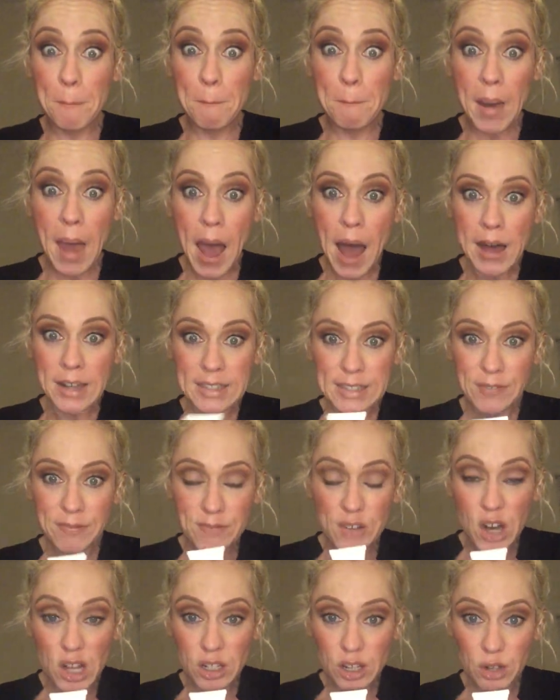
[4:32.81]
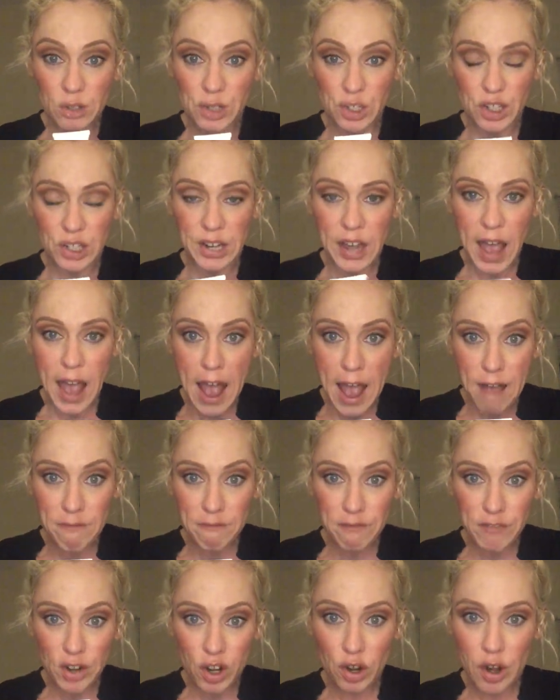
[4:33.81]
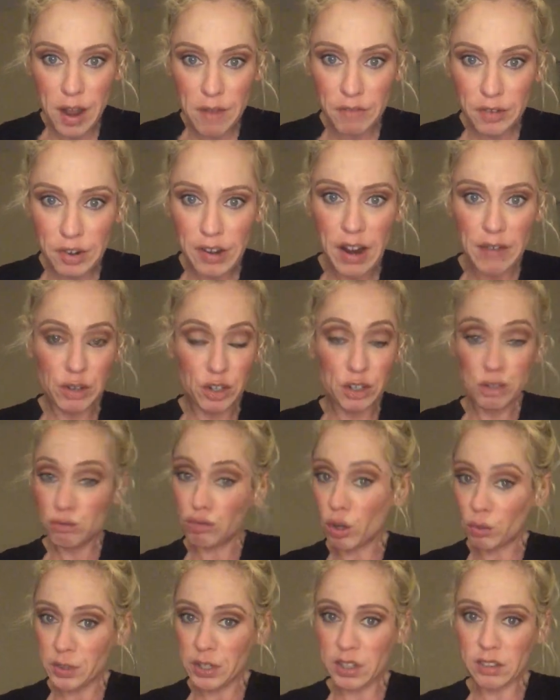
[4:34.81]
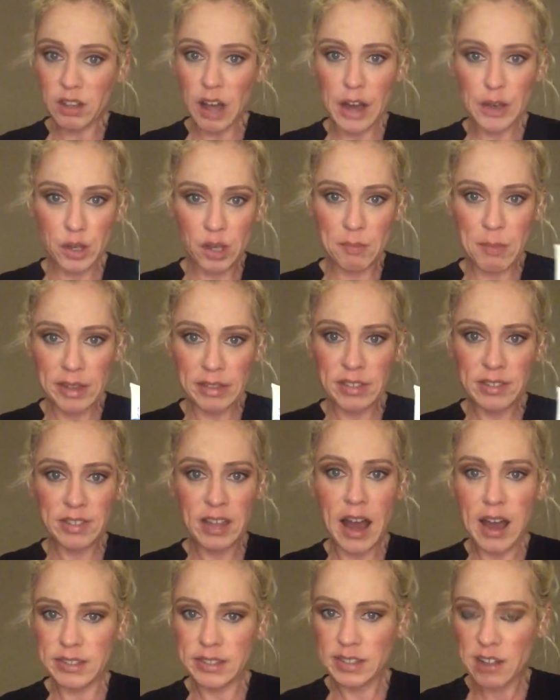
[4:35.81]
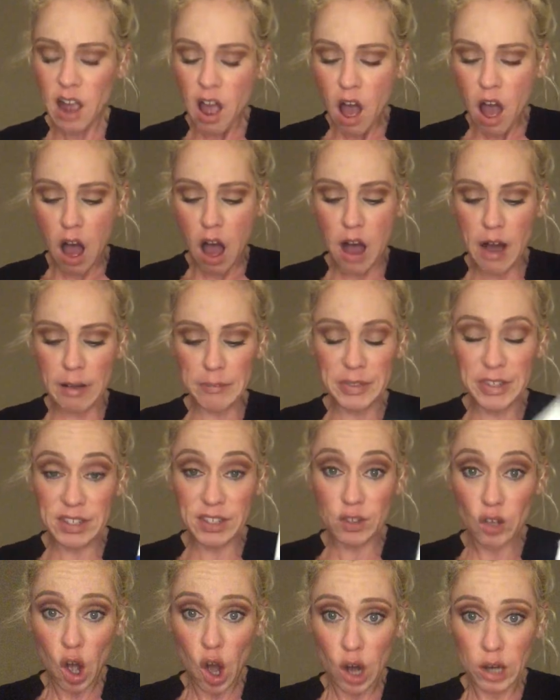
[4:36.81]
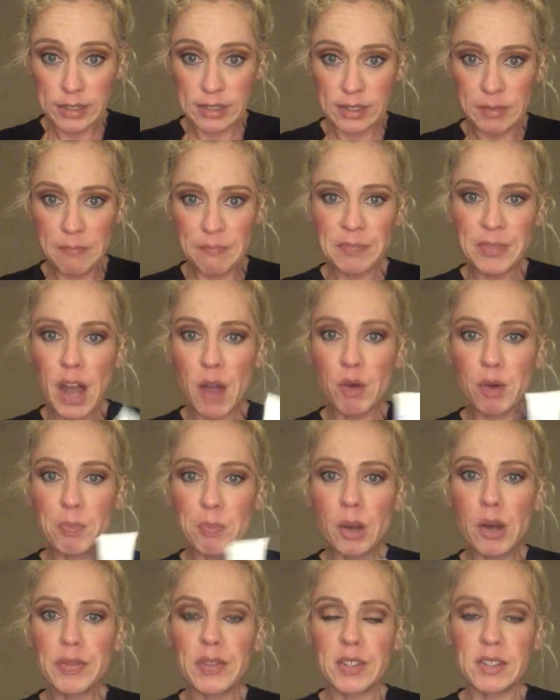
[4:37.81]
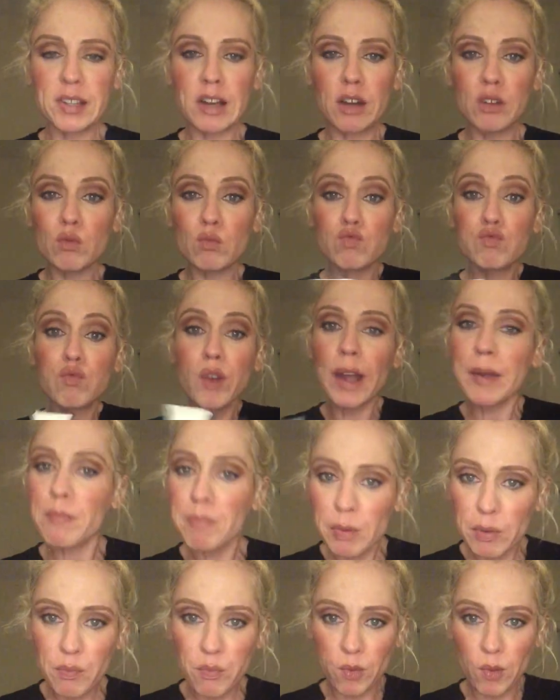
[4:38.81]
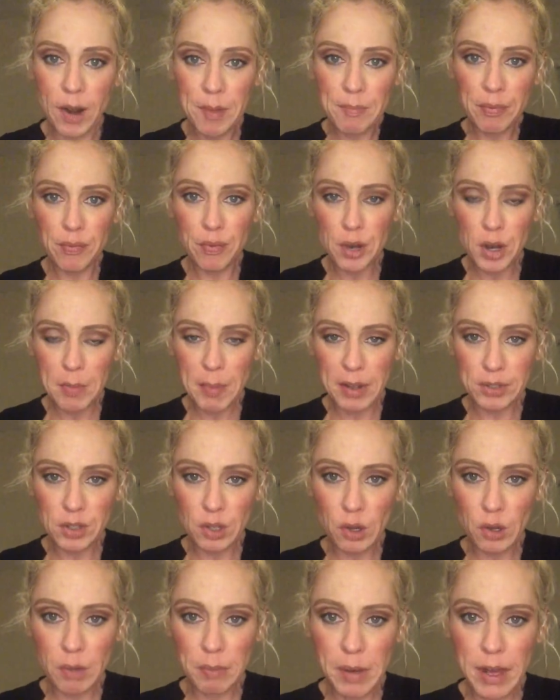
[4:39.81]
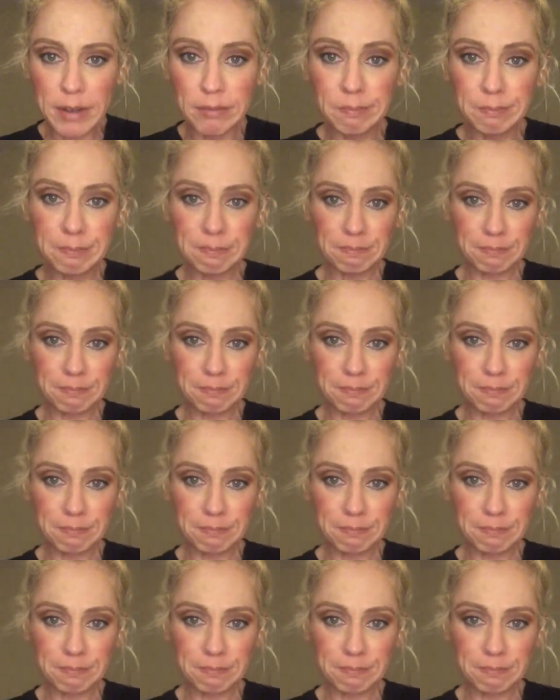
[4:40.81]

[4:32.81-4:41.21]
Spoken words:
Best foot lotion ever. You don't need a lot. You can make this last. This is awesome. I would put this on right before you're about to go to bed.